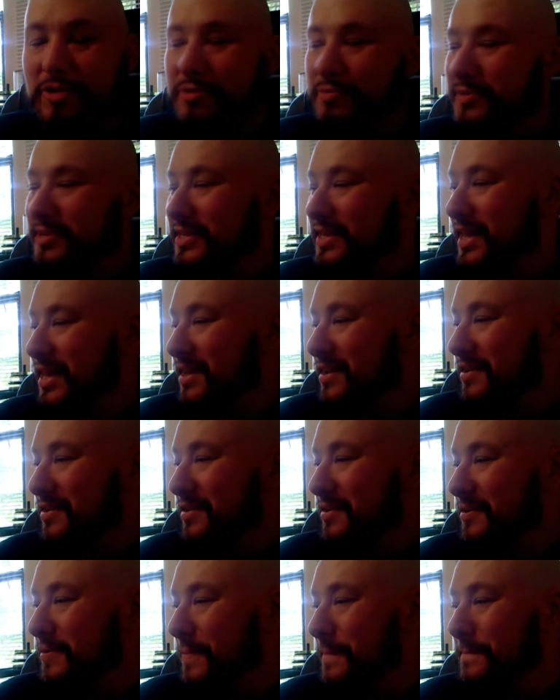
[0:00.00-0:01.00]
filming,
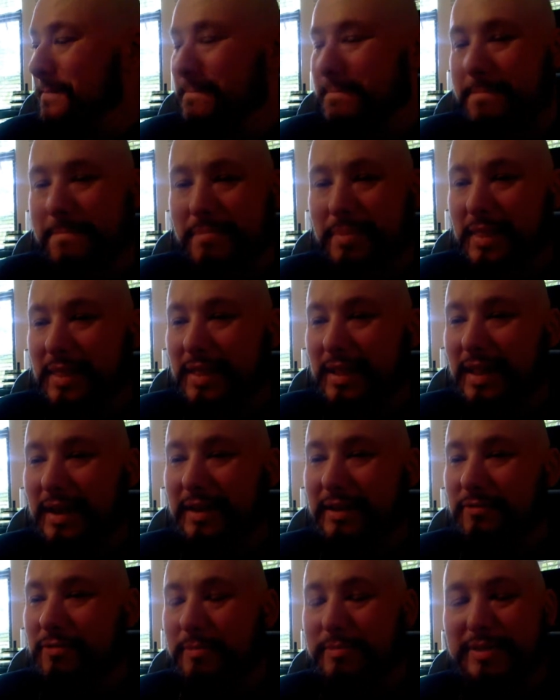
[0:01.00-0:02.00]
and
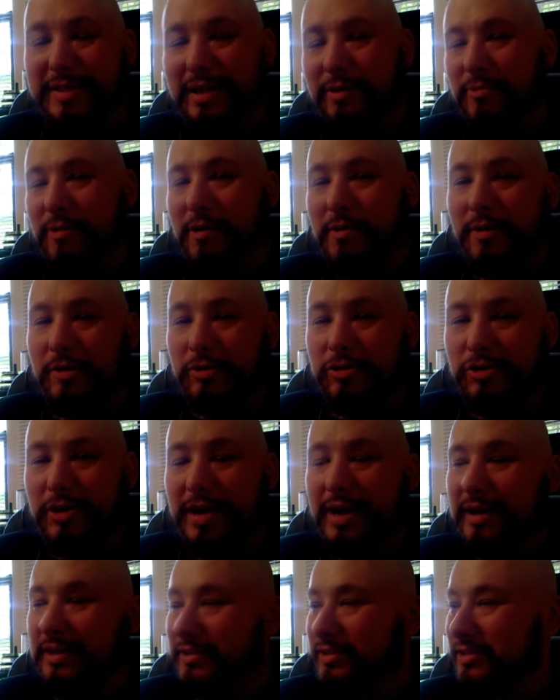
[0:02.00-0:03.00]
I live right beside the railroad
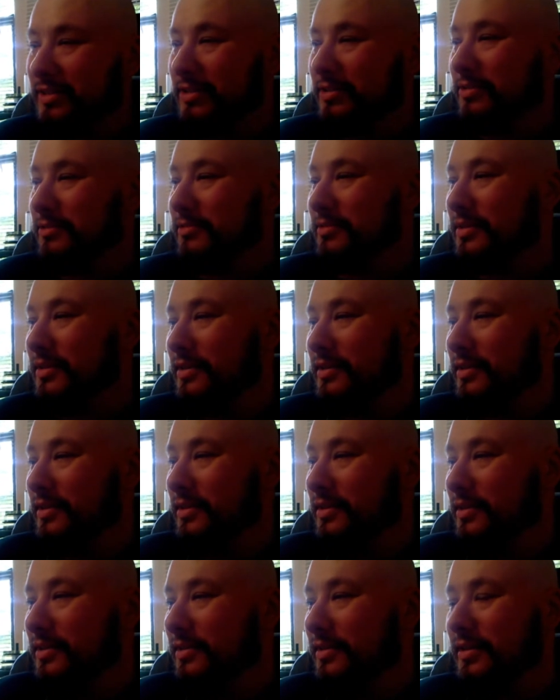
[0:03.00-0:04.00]
track, so
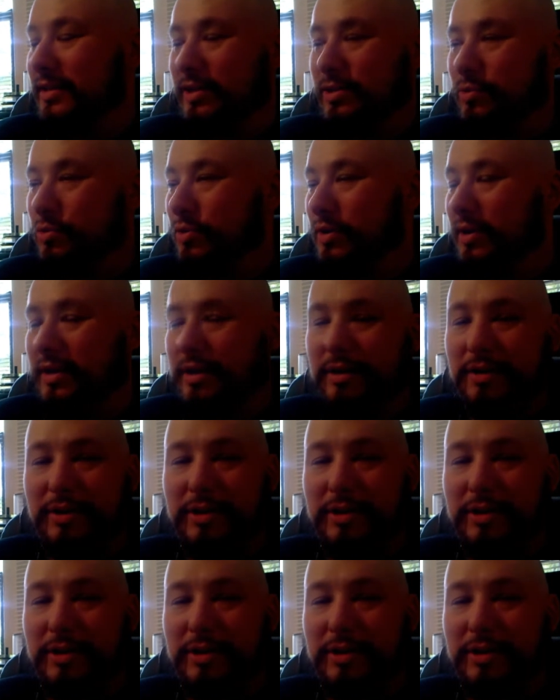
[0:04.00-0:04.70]
guess what?